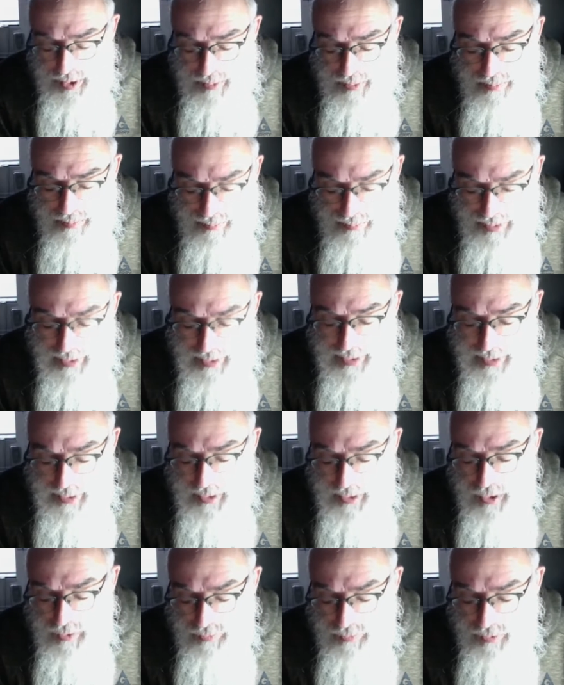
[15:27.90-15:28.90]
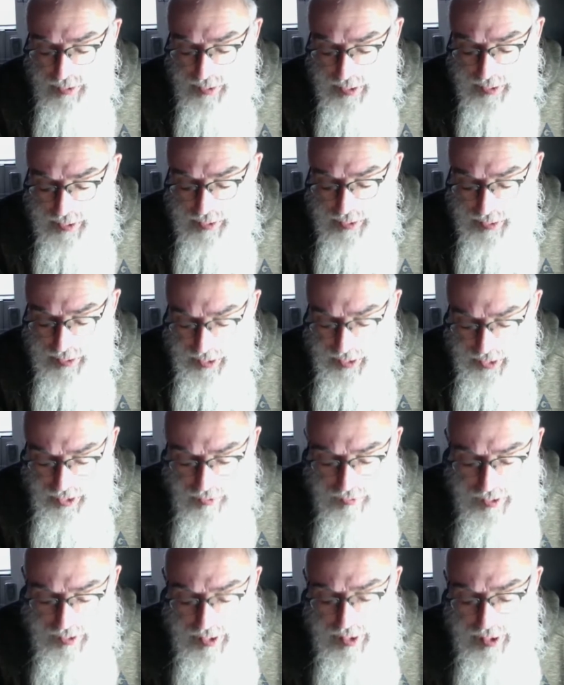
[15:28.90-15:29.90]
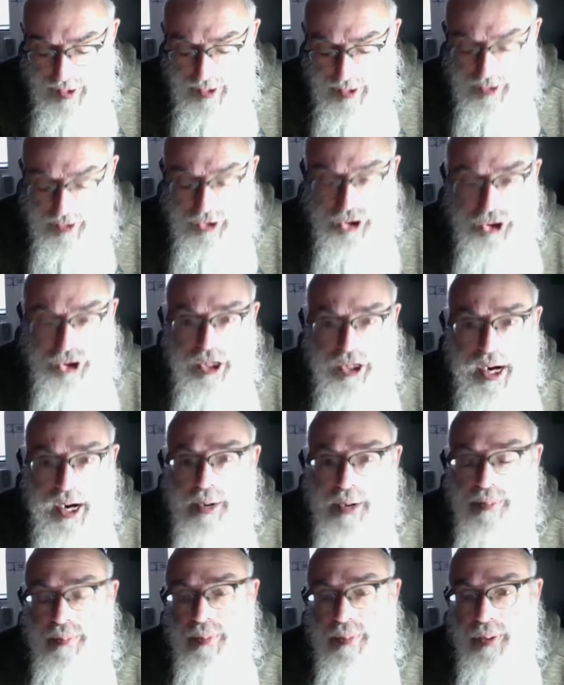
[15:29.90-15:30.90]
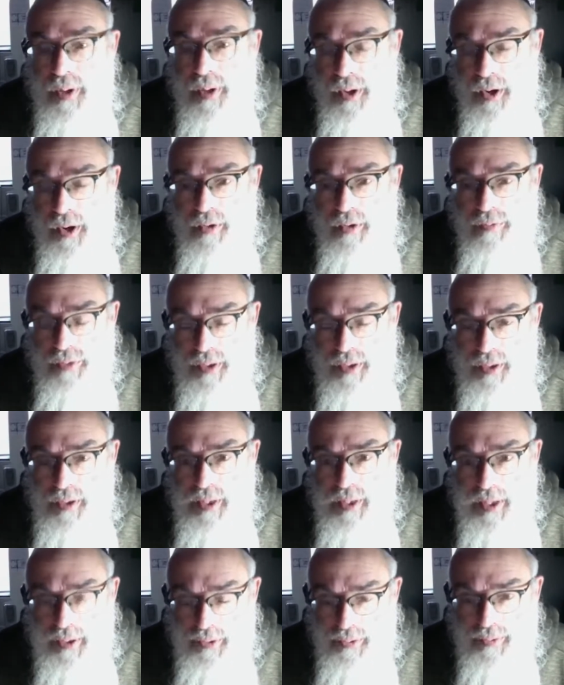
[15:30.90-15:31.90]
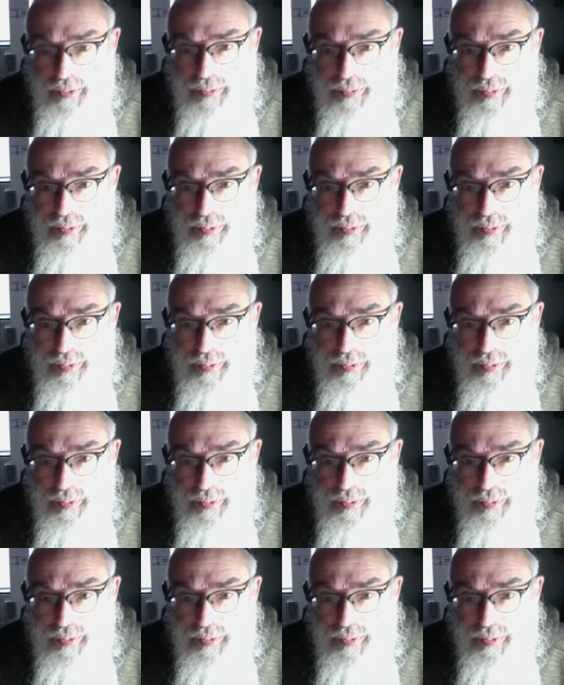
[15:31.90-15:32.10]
meaning of the letter. Even the shape of the letter